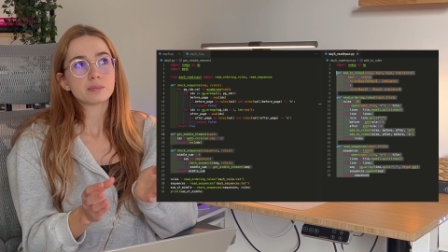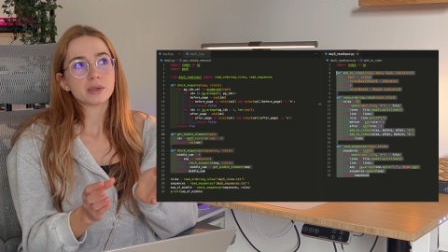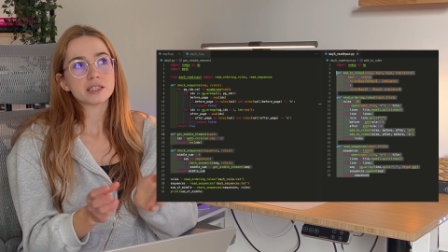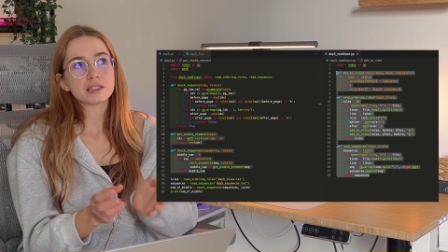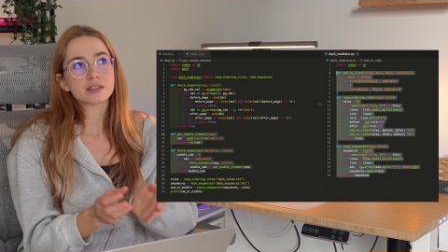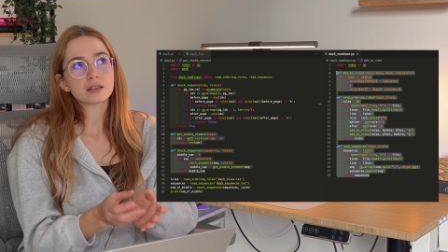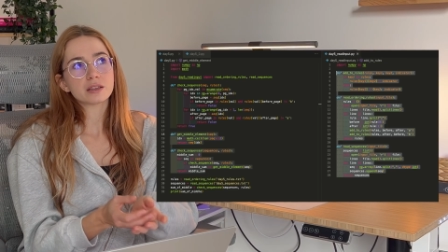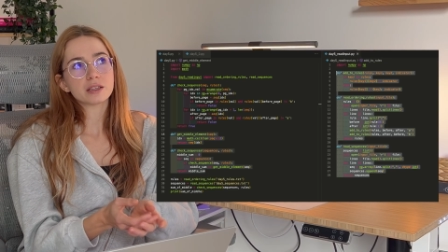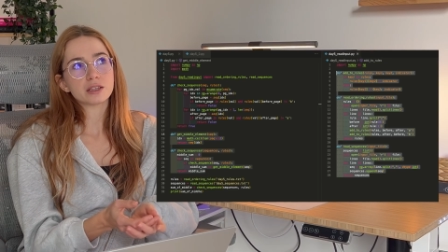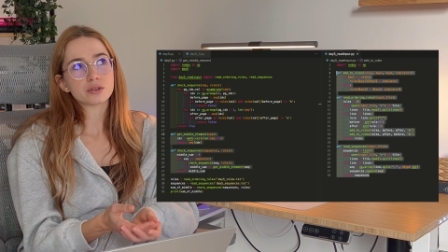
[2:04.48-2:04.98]

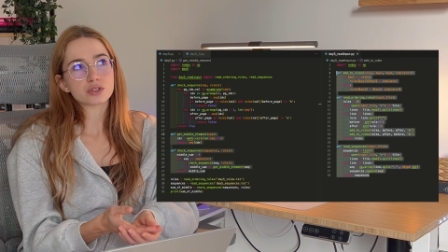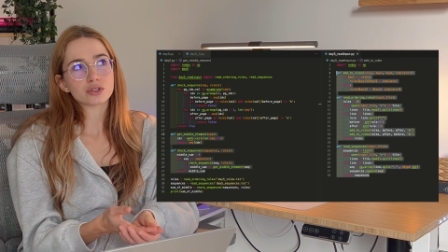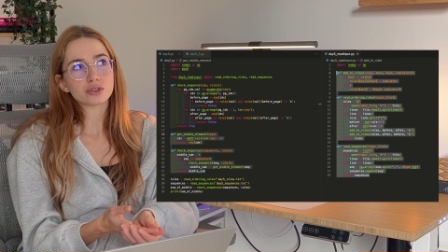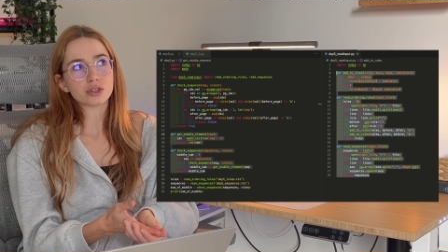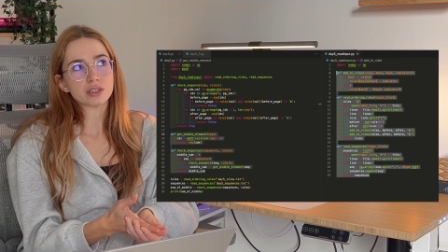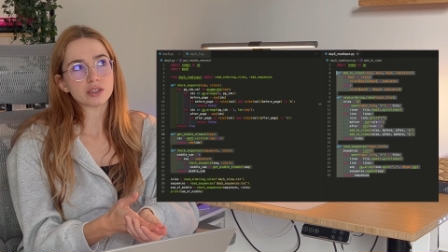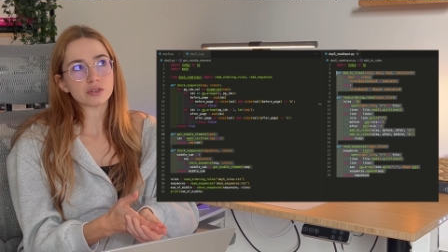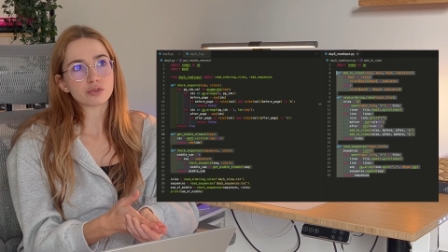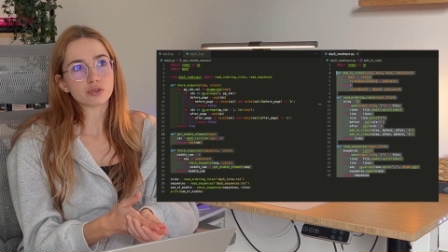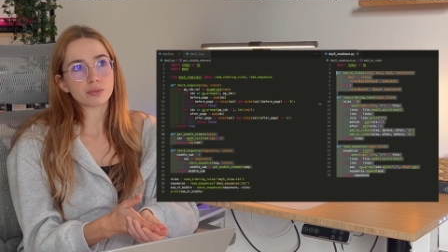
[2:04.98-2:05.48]
Basically, you
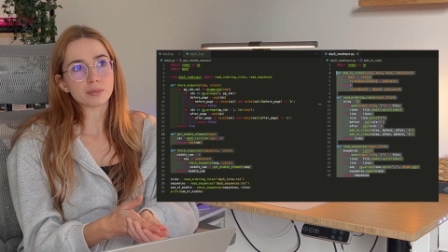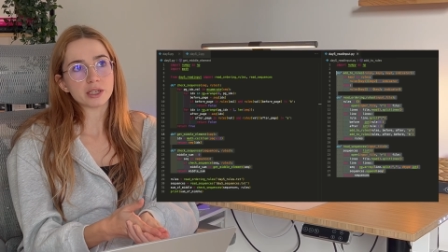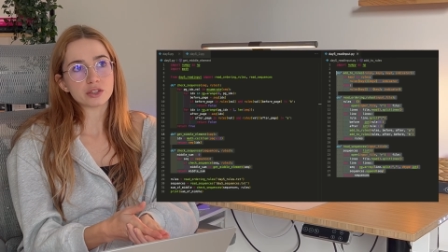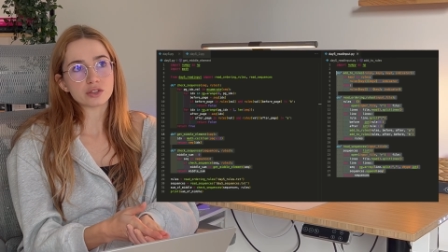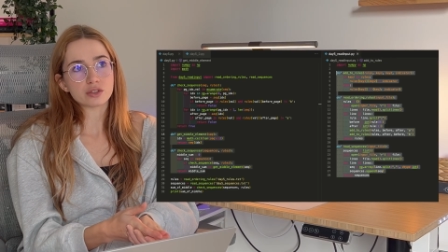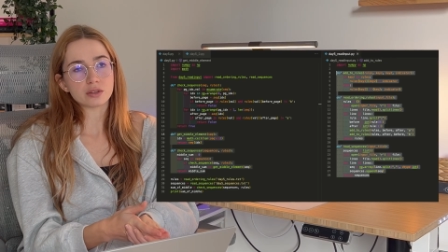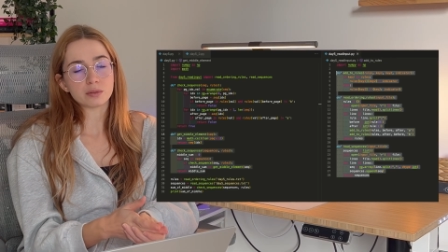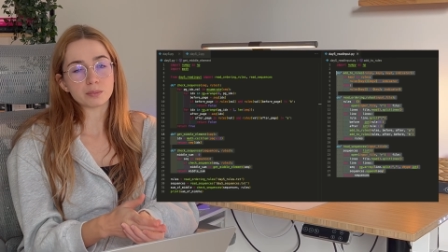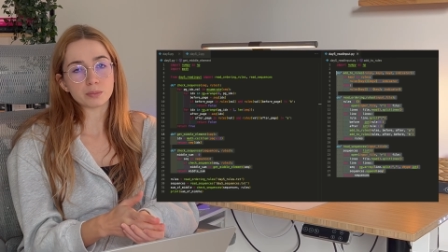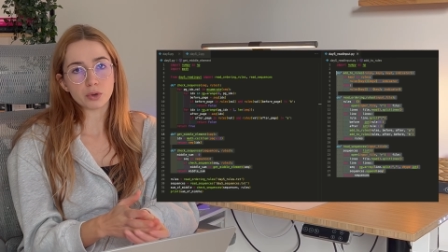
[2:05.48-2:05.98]
start
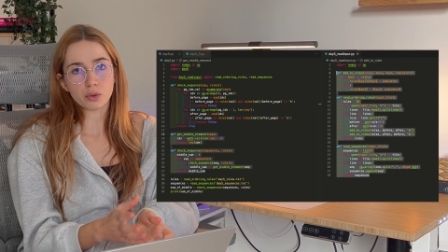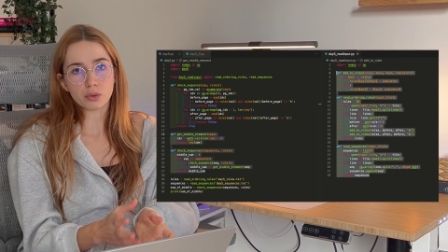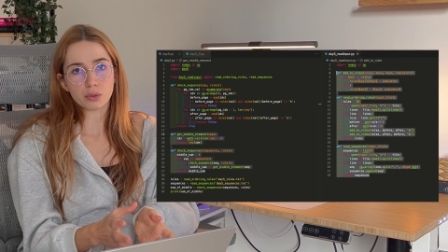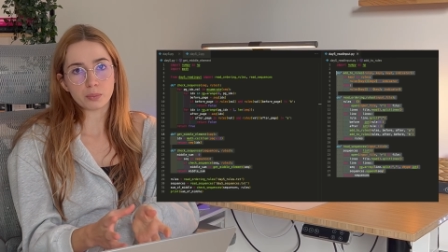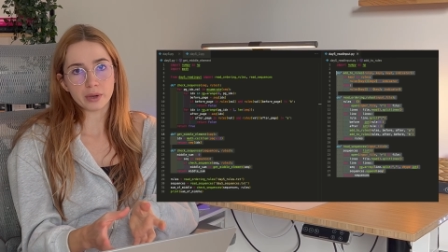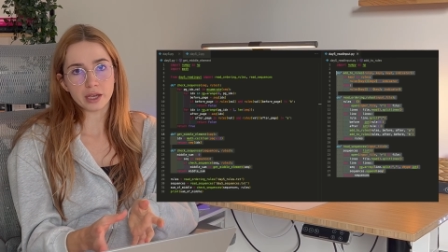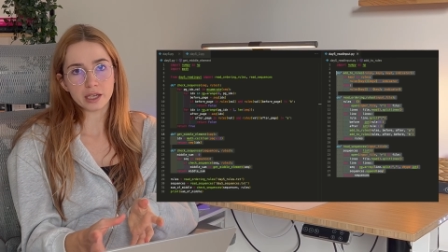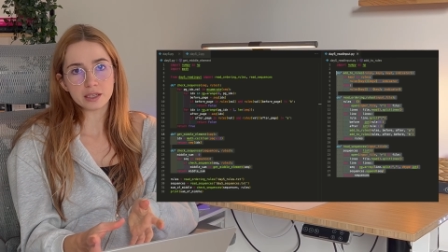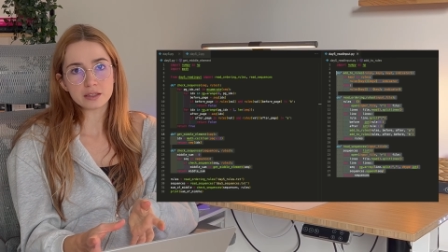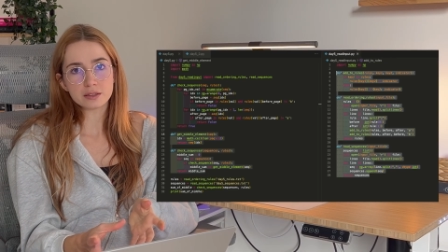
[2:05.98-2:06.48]
information in both
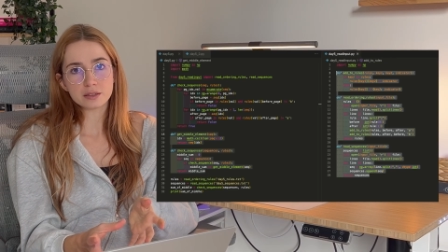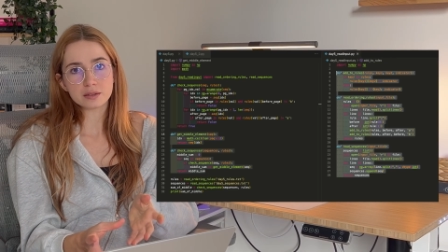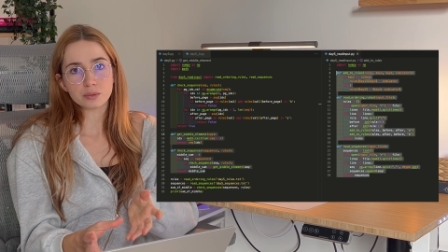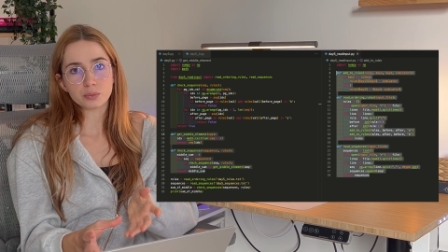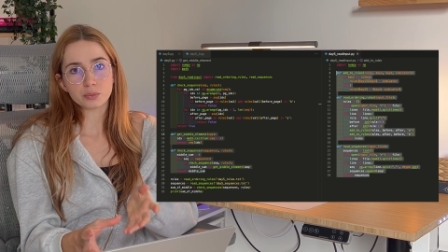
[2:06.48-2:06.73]
ways